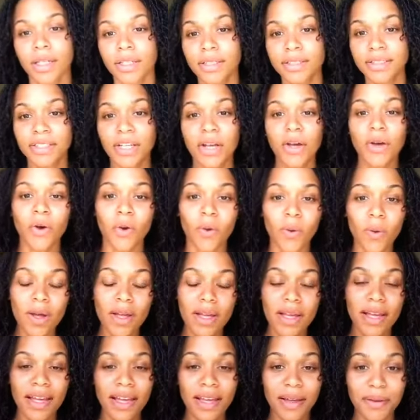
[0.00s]
So
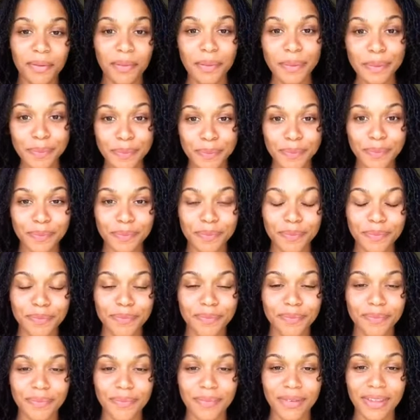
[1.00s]

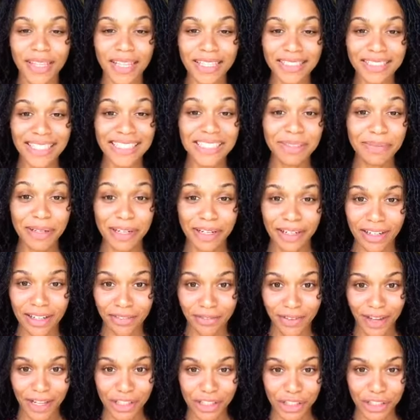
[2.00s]
this has been an
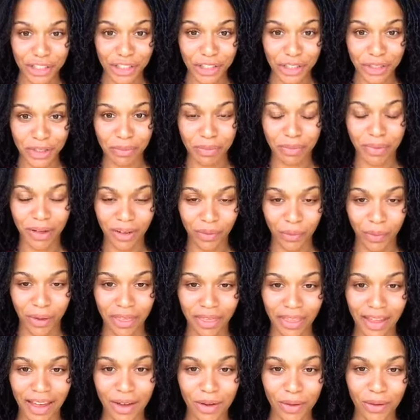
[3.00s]
adventure, but
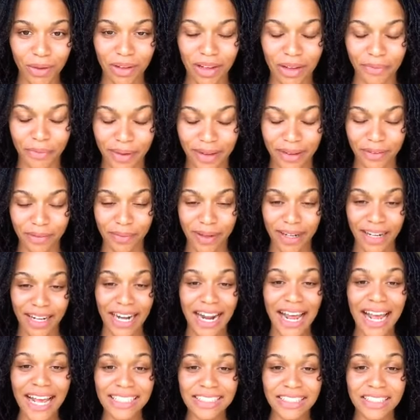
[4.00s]
it
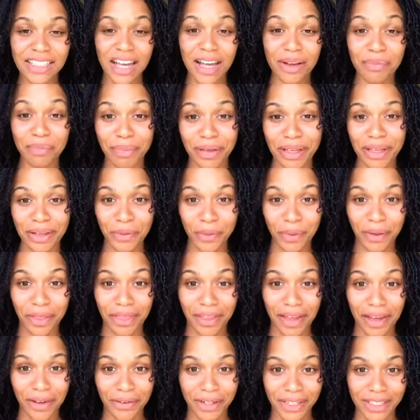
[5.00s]
has not been
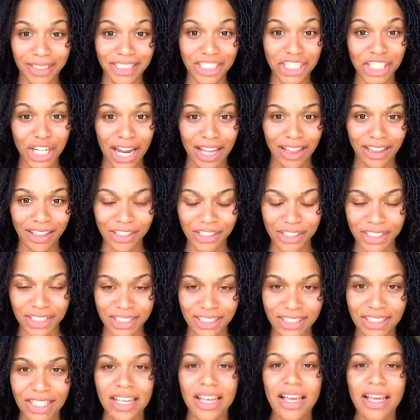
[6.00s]
without its challenges.
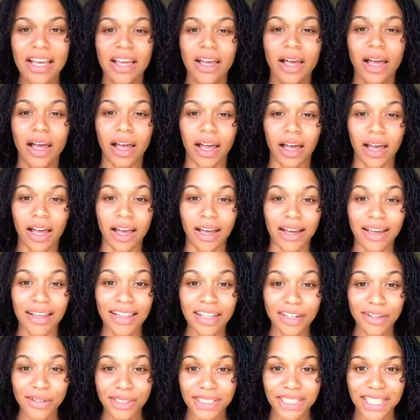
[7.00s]

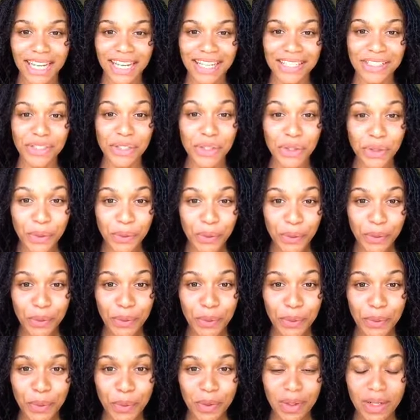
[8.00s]
Clarence had
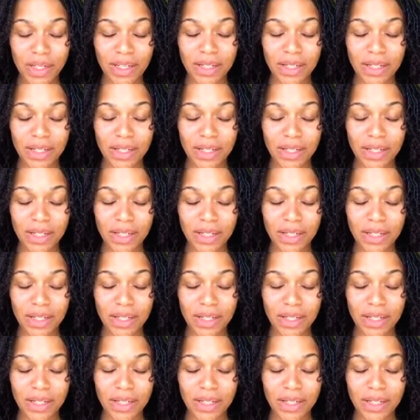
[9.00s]
2